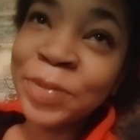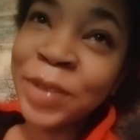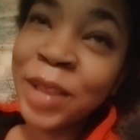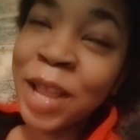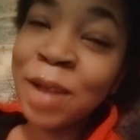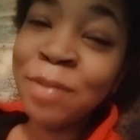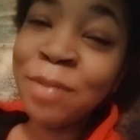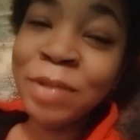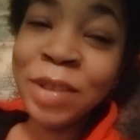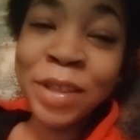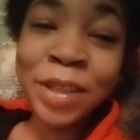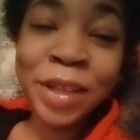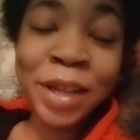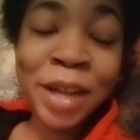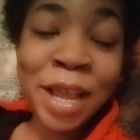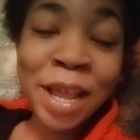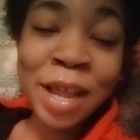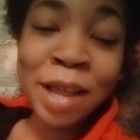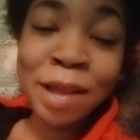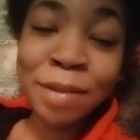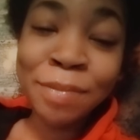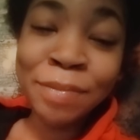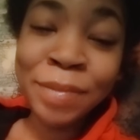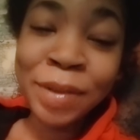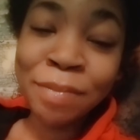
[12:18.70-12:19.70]
I'm just
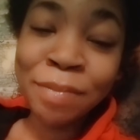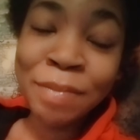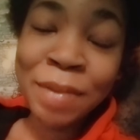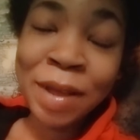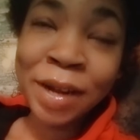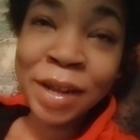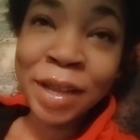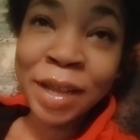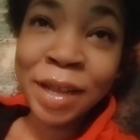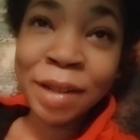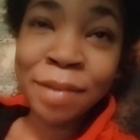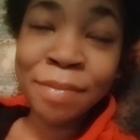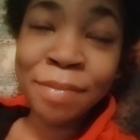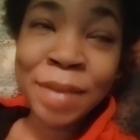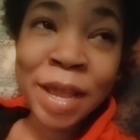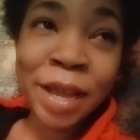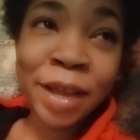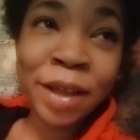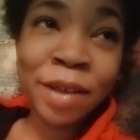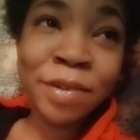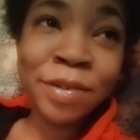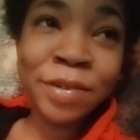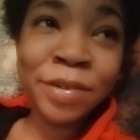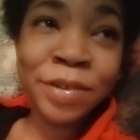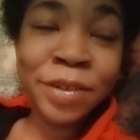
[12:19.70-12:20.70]
glad me and my daddy back
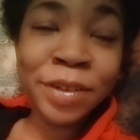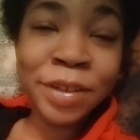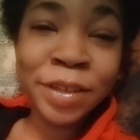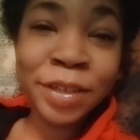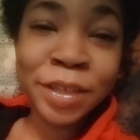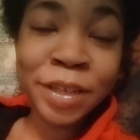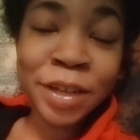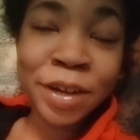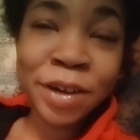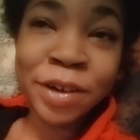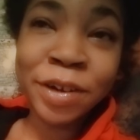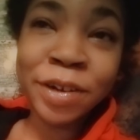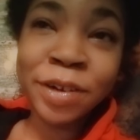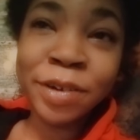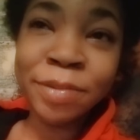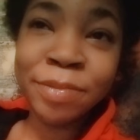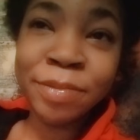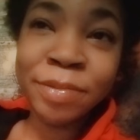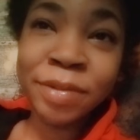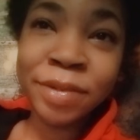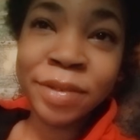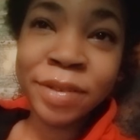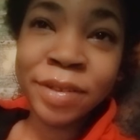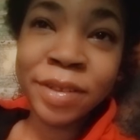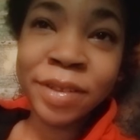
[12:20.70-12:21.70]
on good
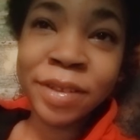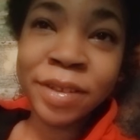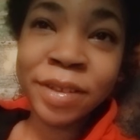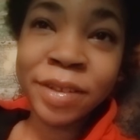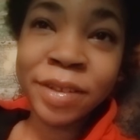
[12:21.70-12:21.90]
terms.